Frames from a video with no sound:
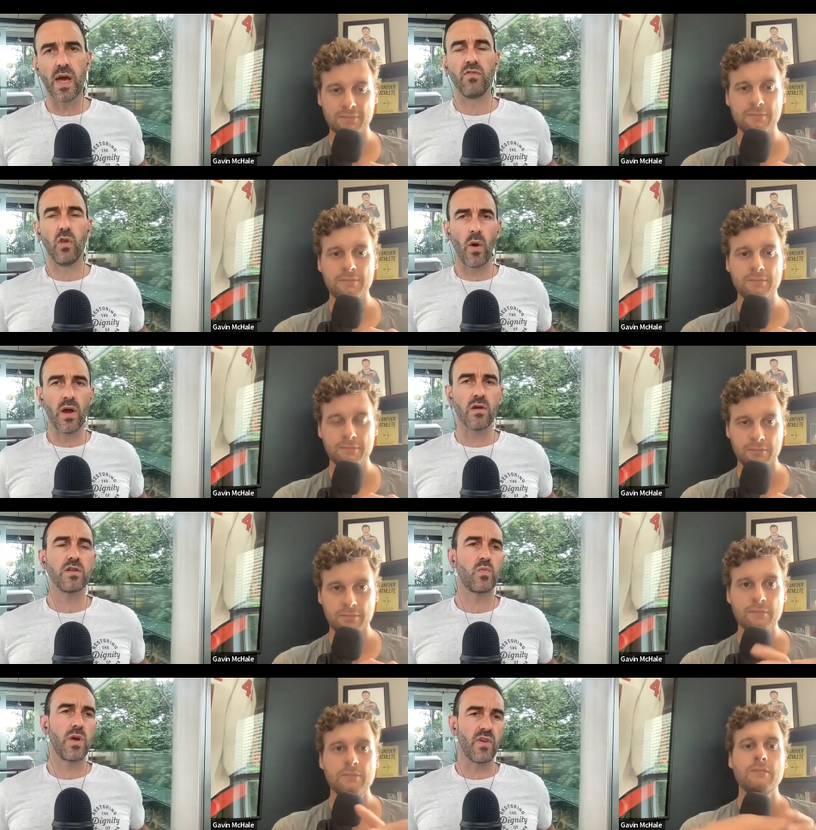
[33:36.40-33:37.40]
Speaker 1: have
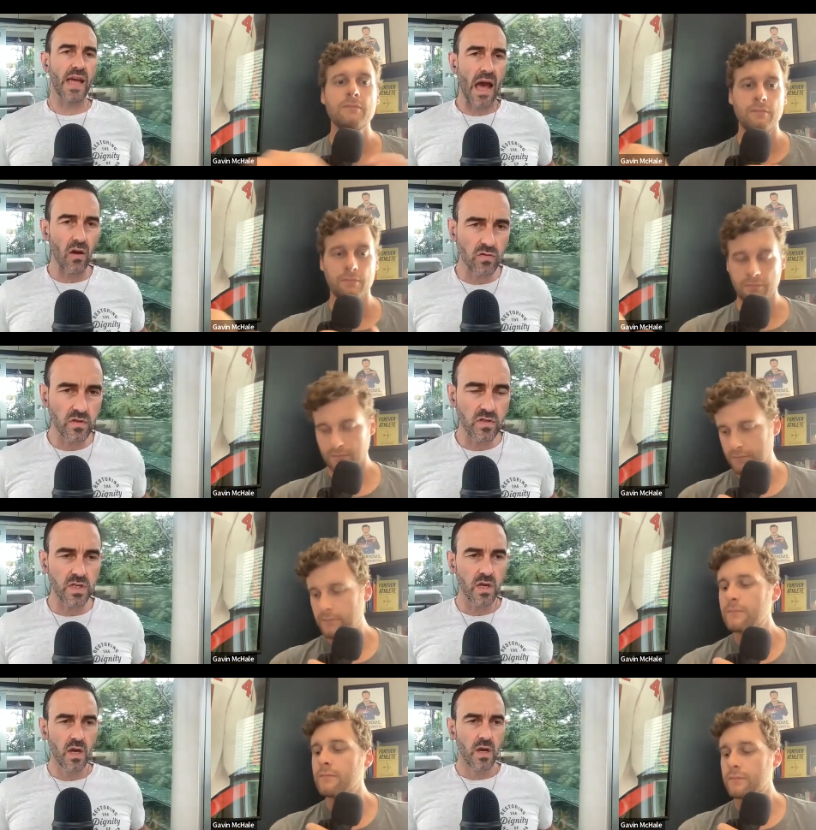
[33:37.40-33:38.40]
lawyers, we have
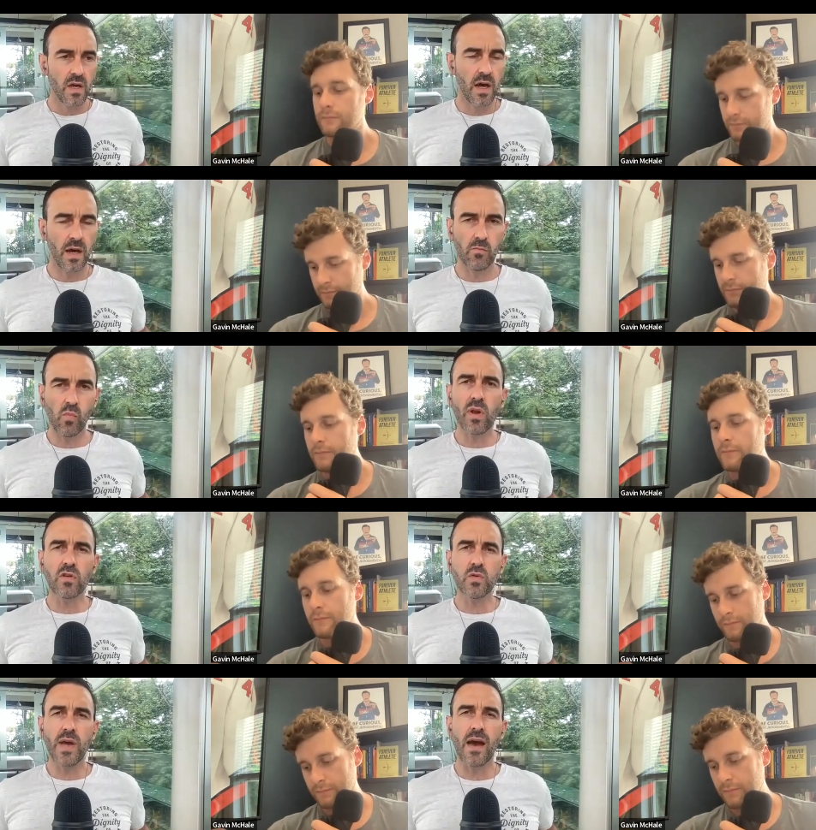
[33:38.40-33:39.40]
accountants. Um, what
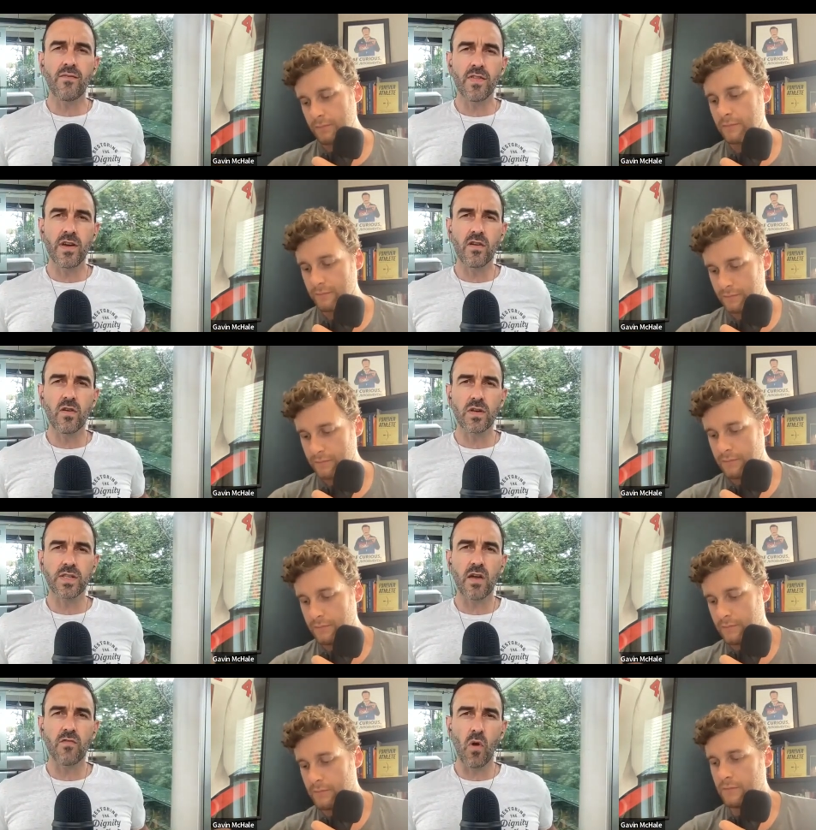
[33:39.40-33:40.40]
else do we have in there
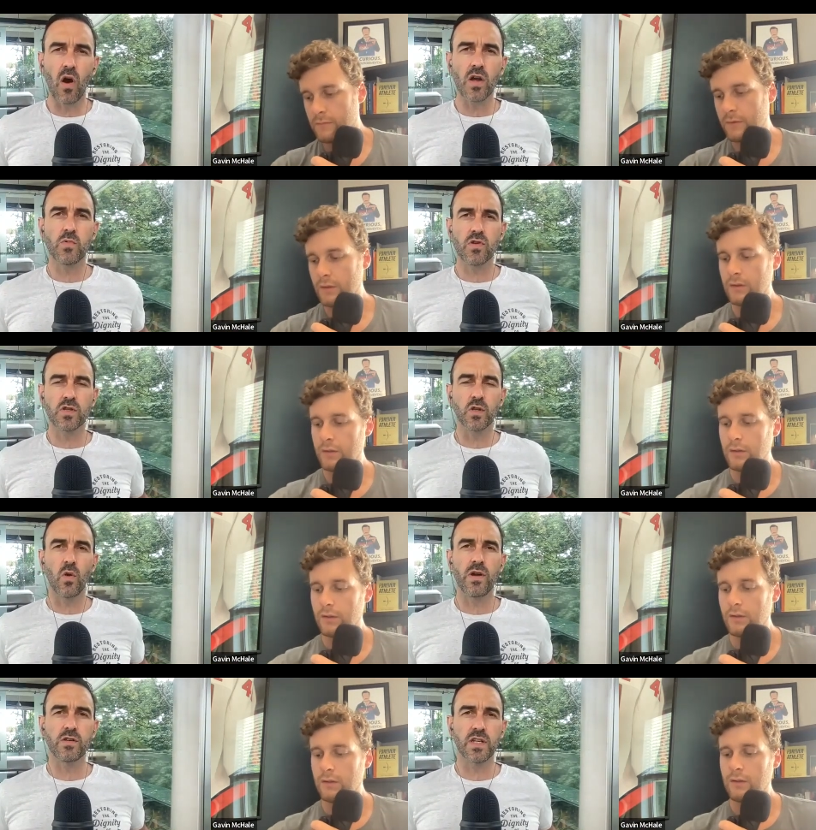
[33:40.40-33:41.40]
aside from entrepreneurs,
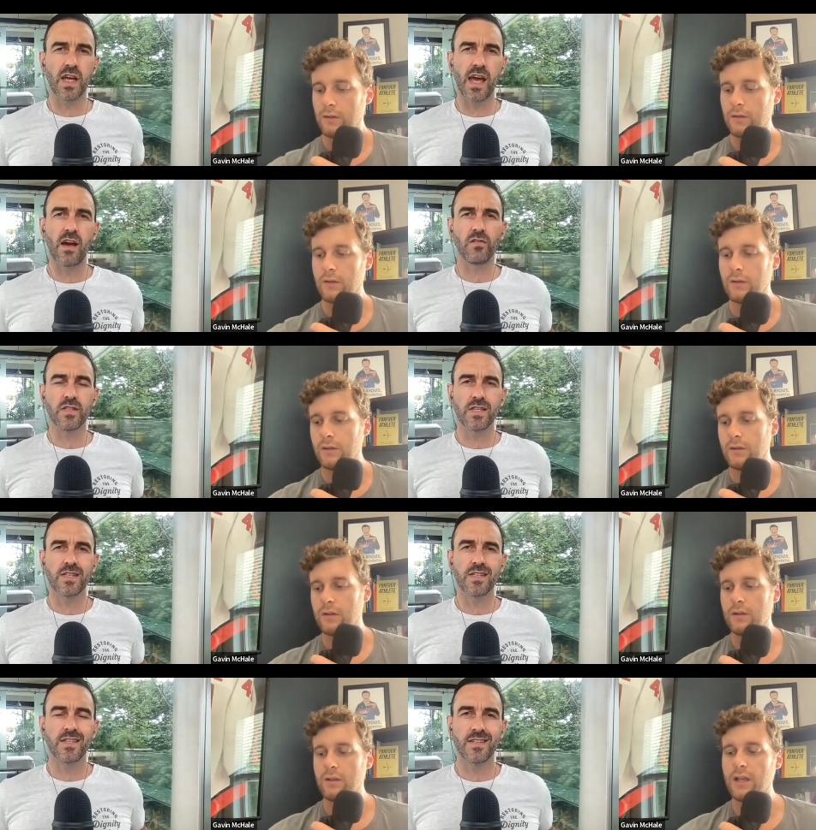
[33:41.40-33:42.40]
lawyers, and
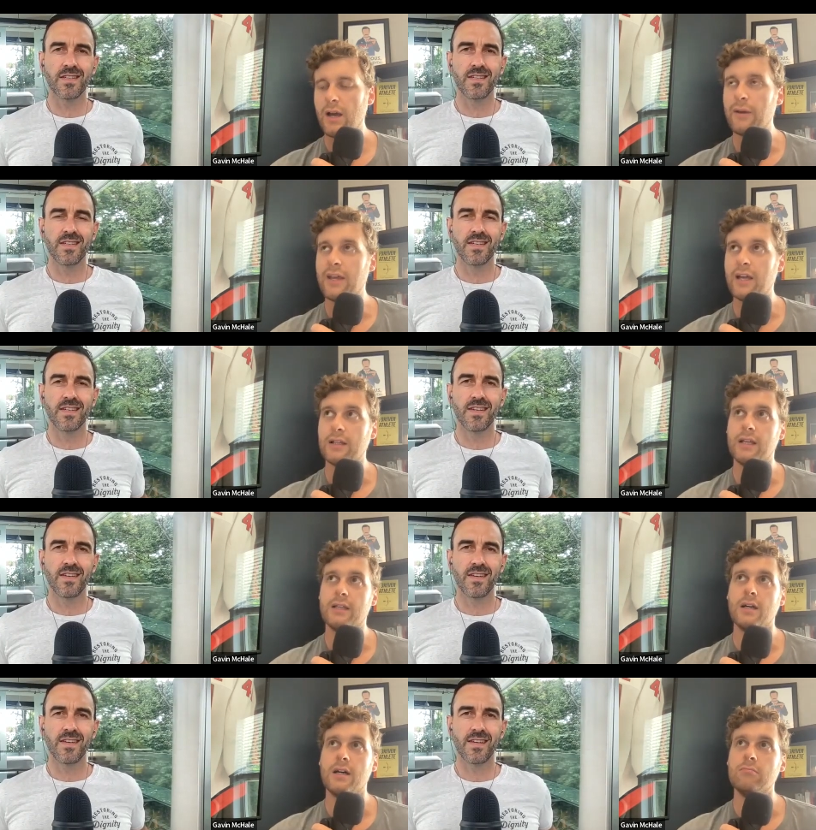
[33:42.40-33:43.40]
accountants?
Speaker 2: Yeah, we got
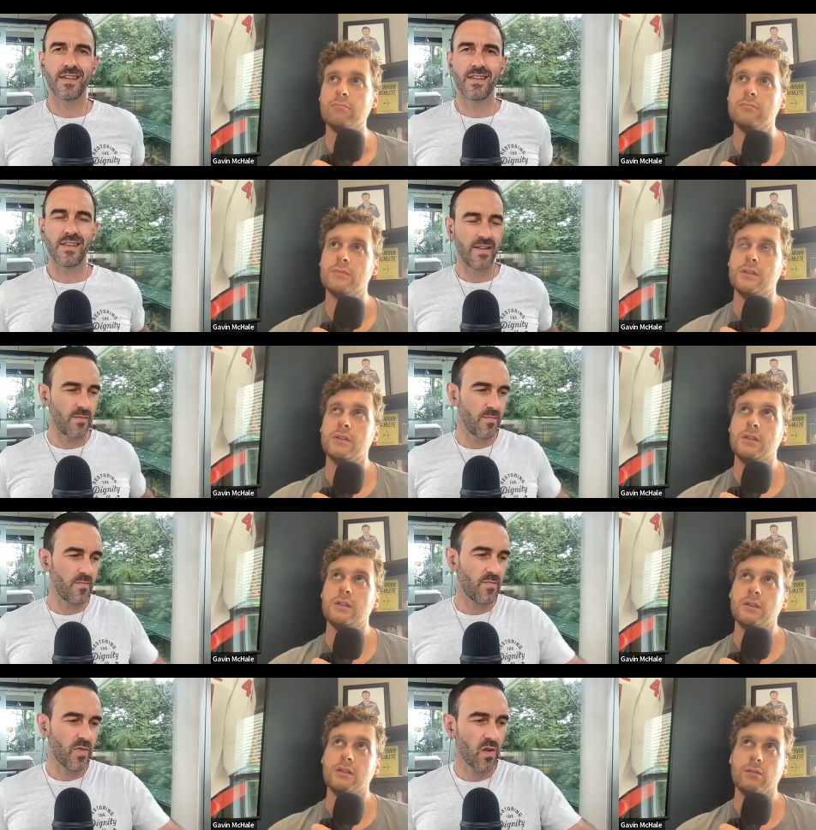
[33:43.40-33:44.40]
like um,
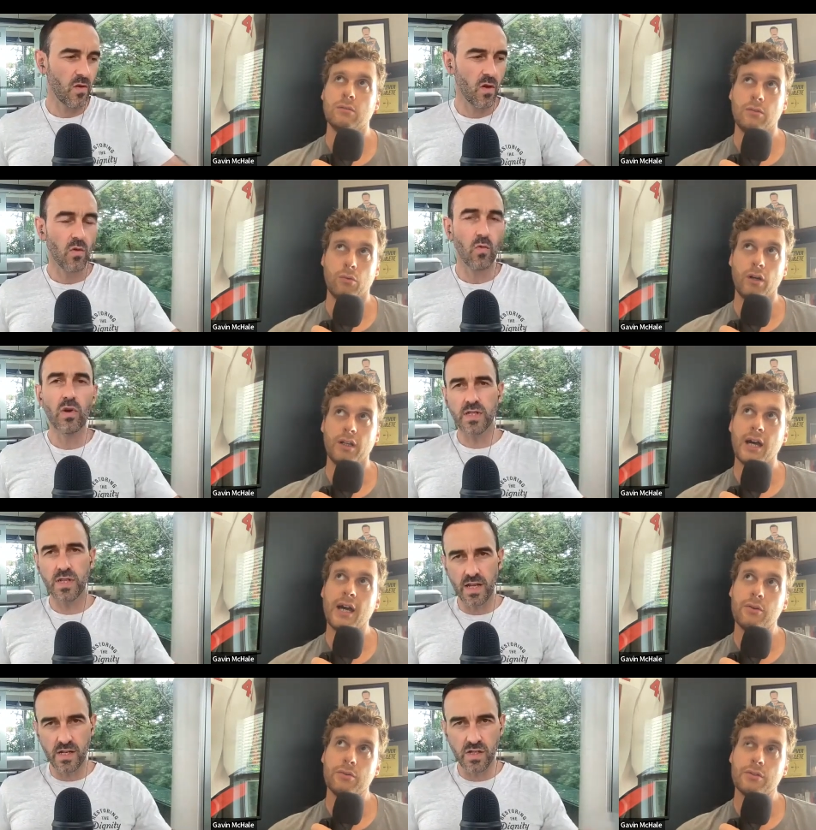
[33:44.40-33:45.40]
the one real
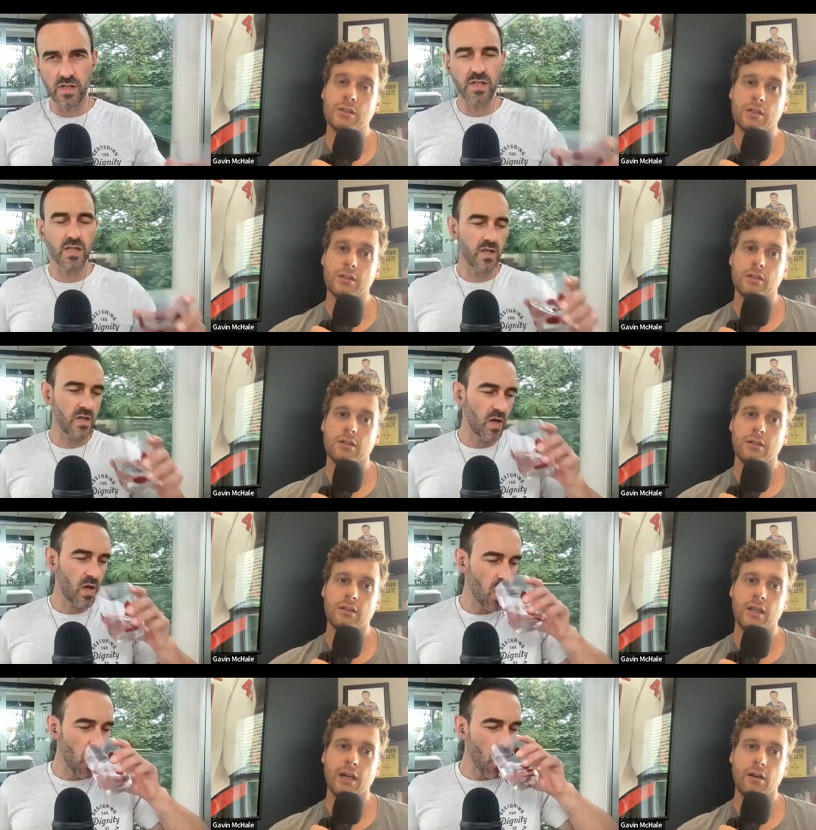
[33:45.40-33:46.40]
estate agents.
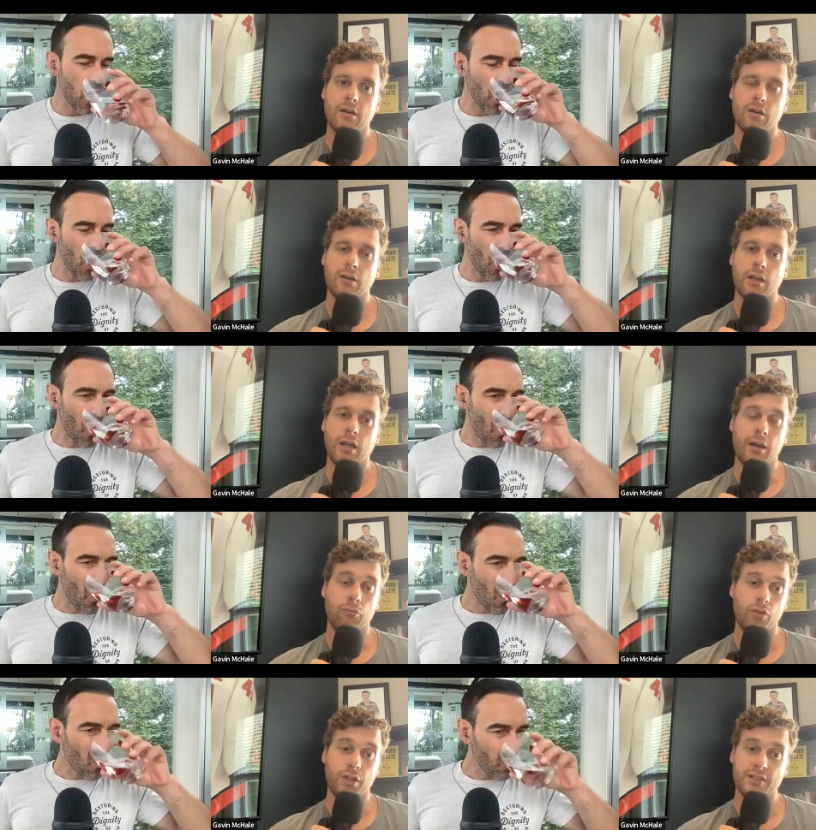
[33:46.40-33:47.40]
Yeah,
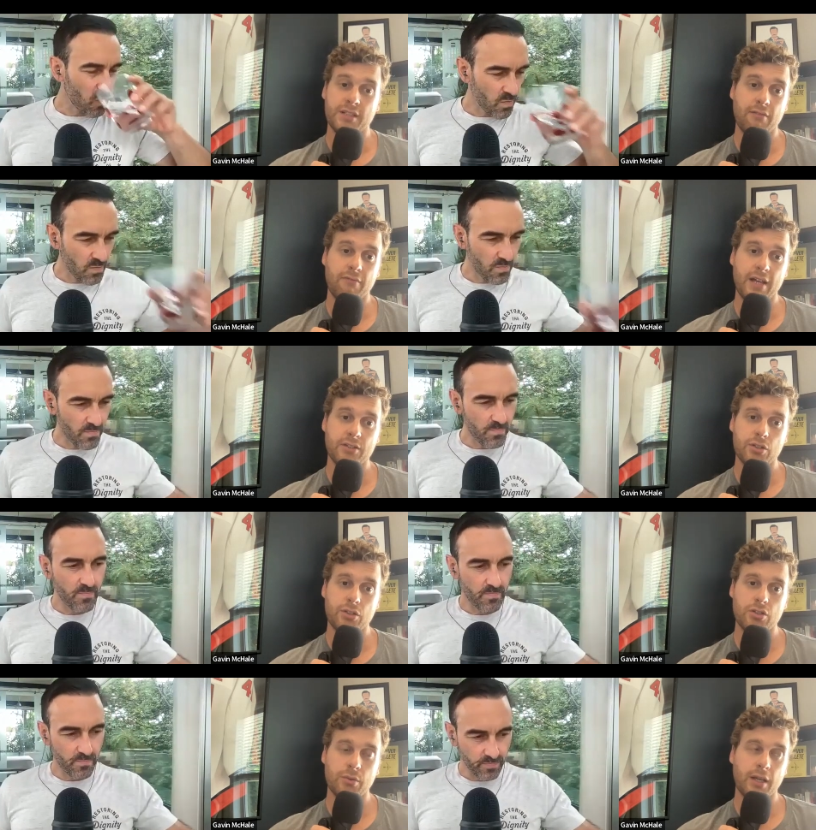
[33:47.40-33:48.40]
I'm real estate investors.